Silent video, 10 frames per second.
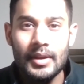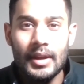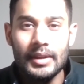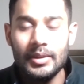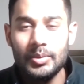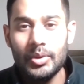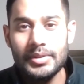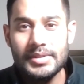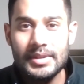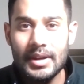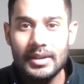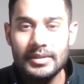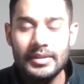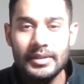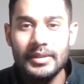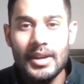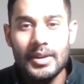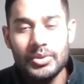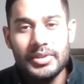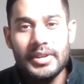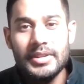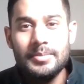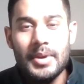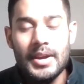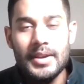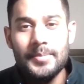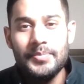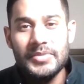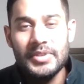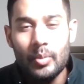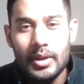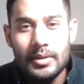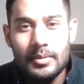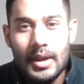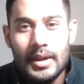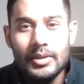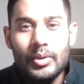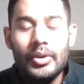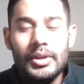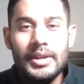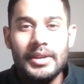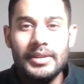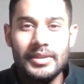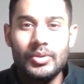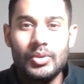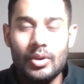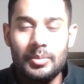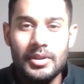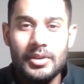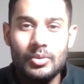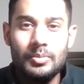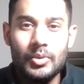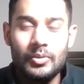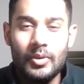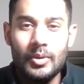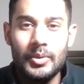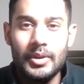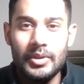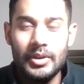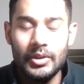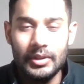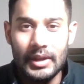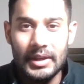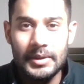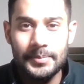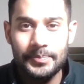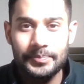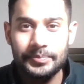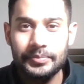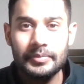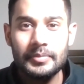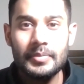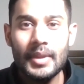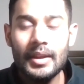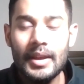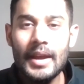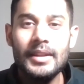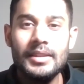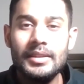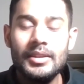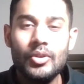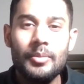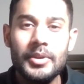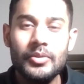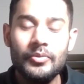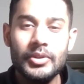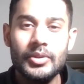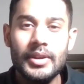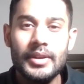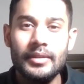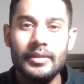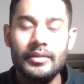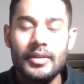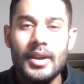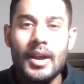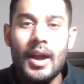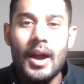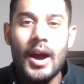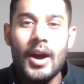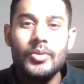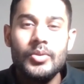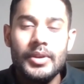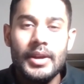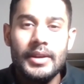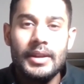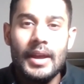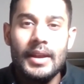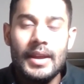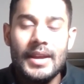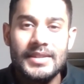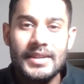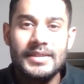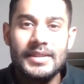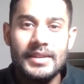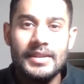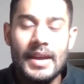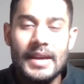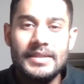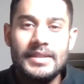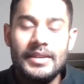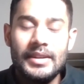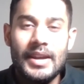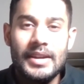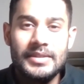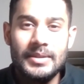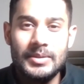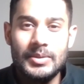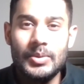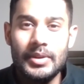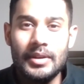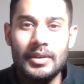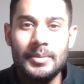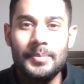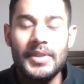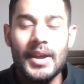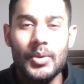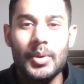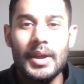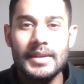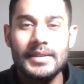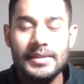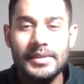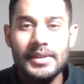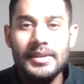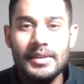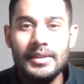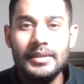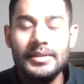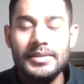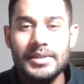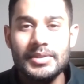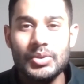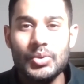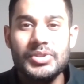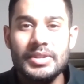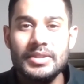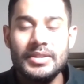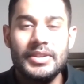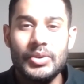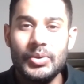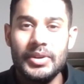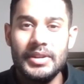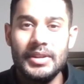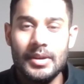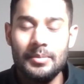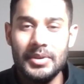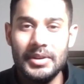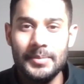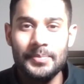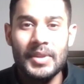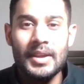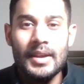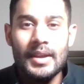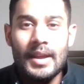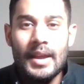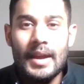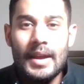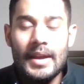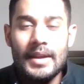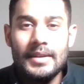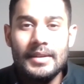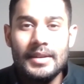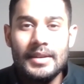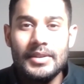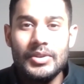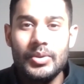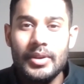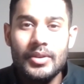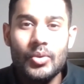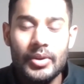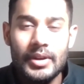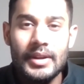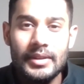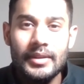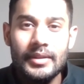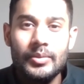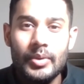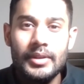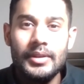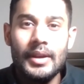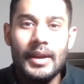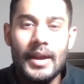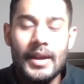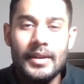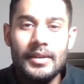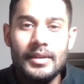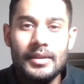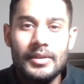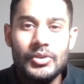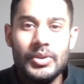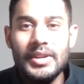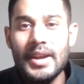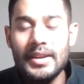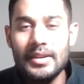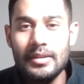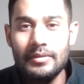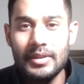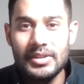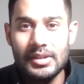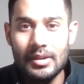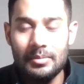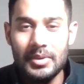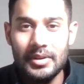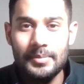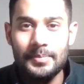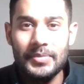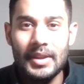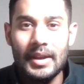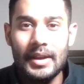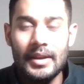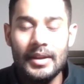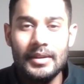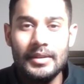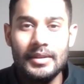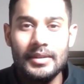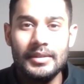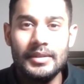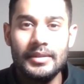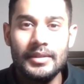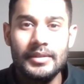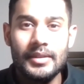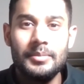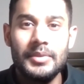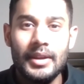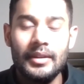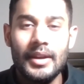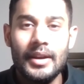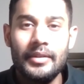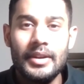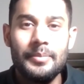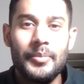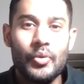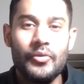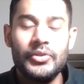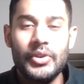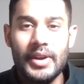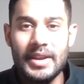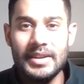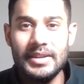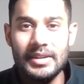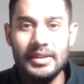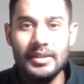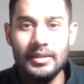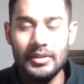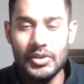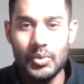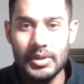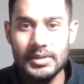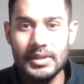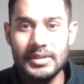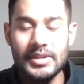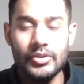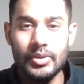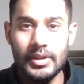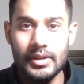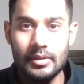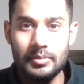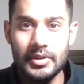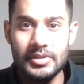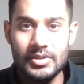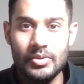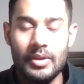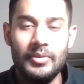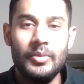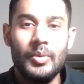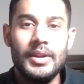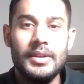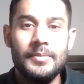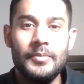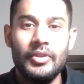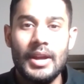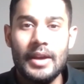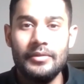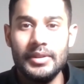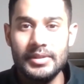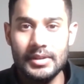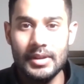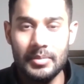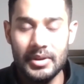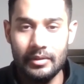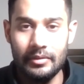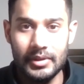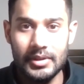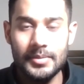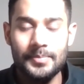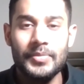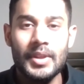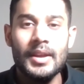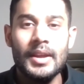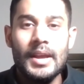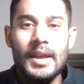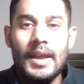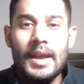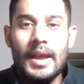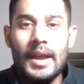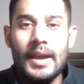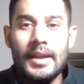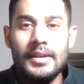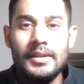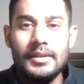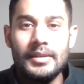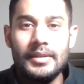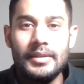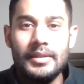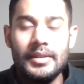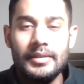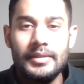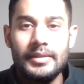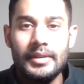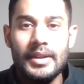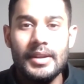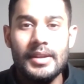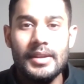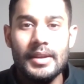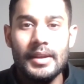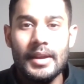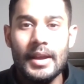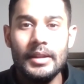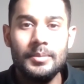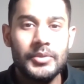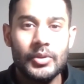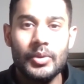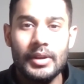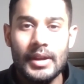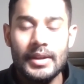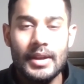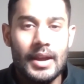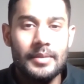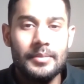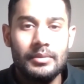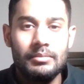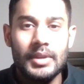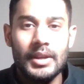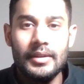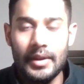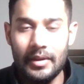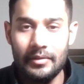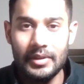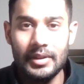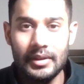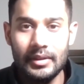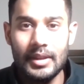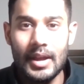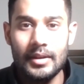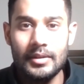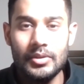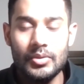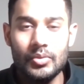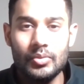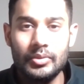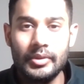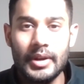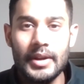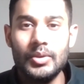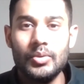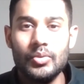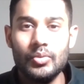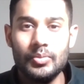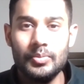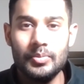And this was a concern that was raised by someone, and I thought like it's a good topic to put forward a video on that. And the topic for today is how to get an SSN as an international student. Now, SSN is Social Security Number, and you can correlate this with an unique identification number. And this is something that really proves your identity in US. It's a unique number, so everyone will have this number different. And this really helps you in, like, I think everything that you try to